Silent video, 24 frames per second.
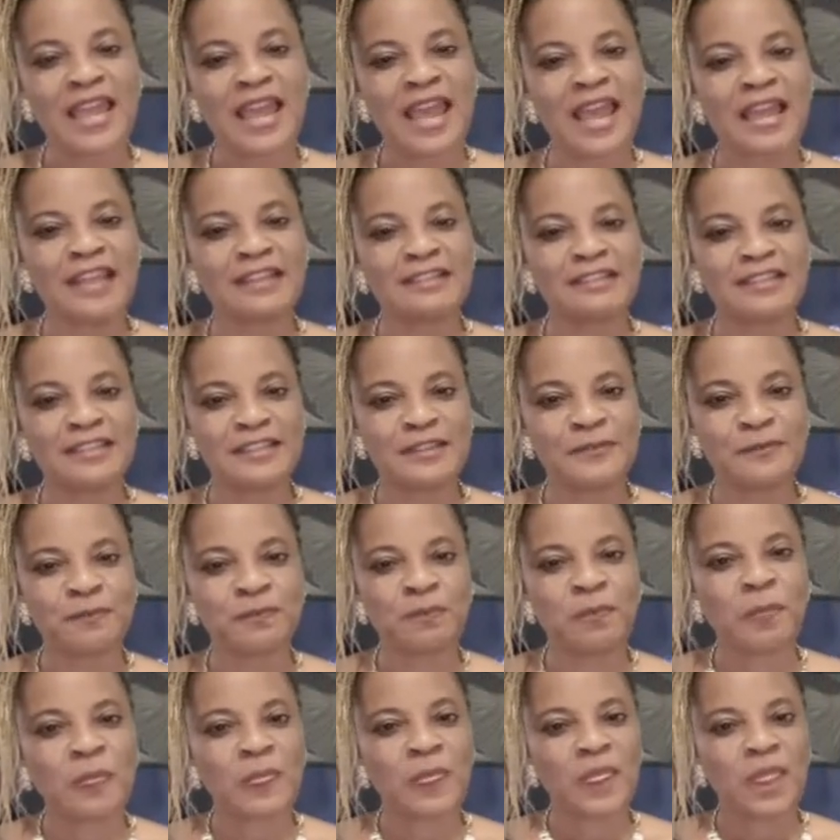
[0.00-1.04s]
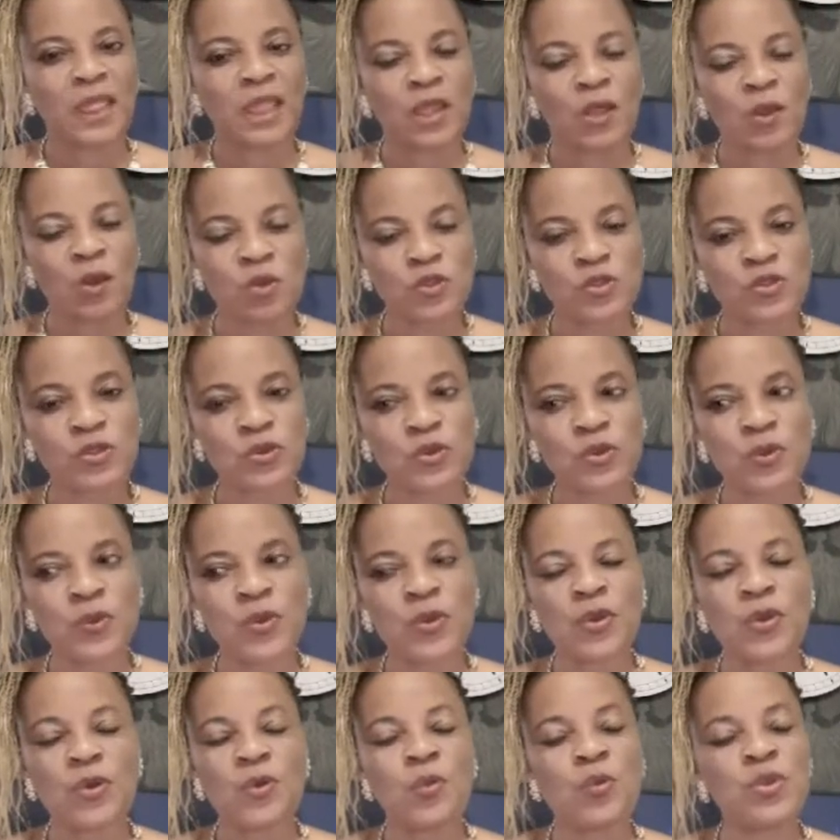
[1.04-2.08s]
And also,
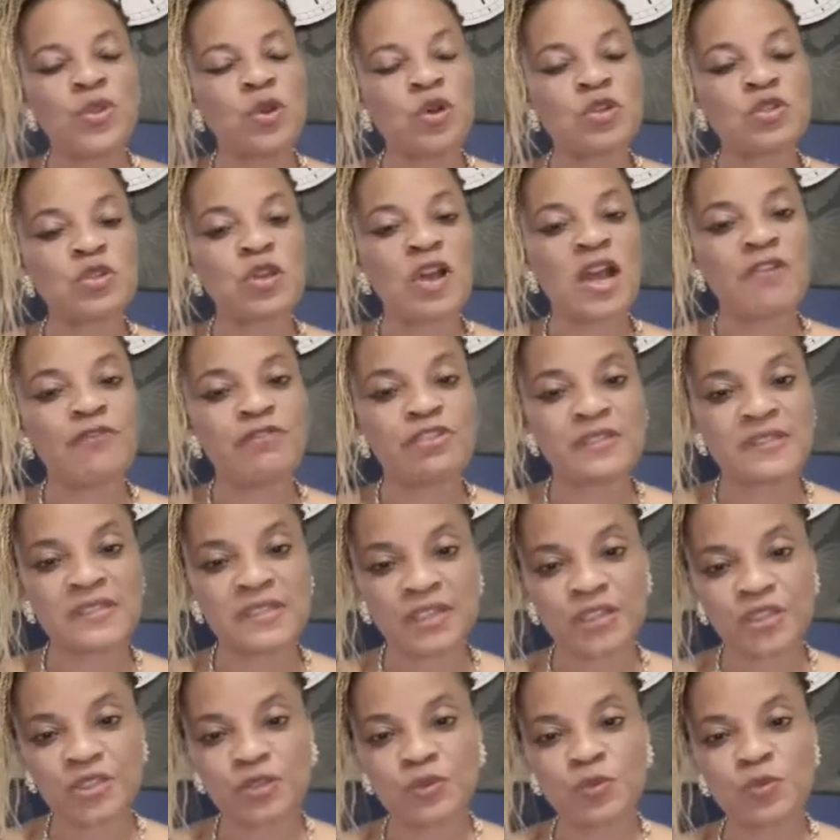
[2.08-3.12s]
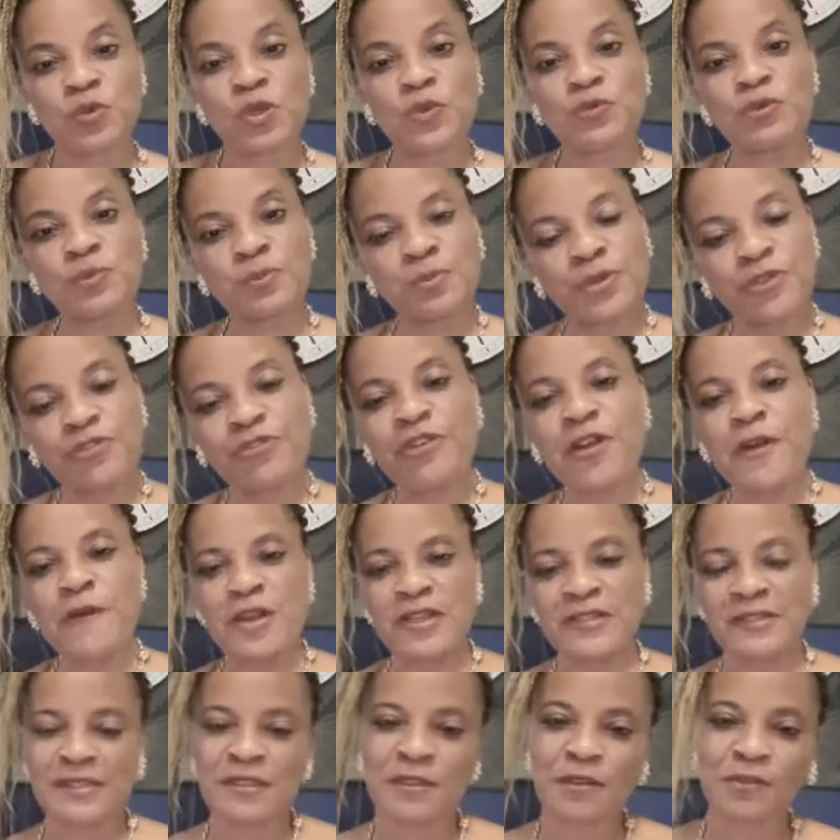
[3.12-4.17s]
we also have a session where we pray for
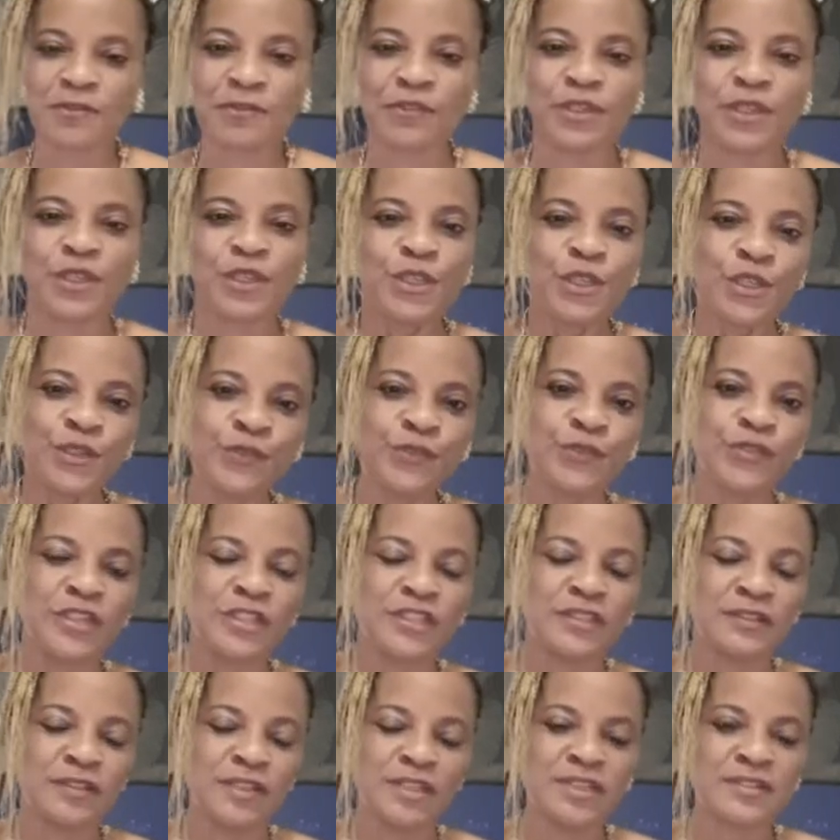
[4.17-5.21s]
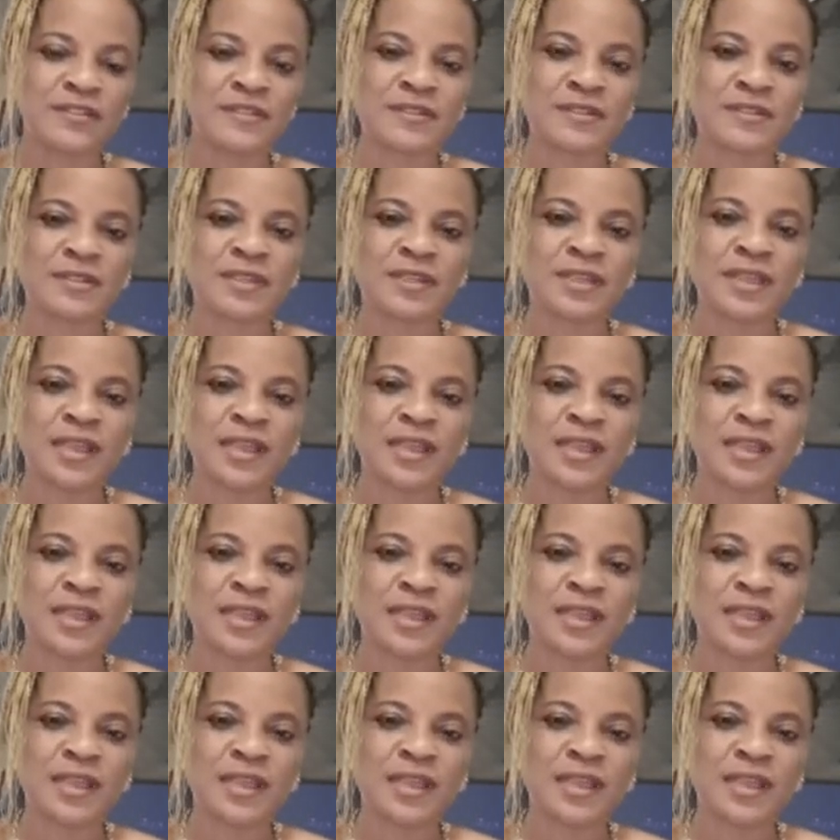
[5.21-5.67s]
ourselves, even in this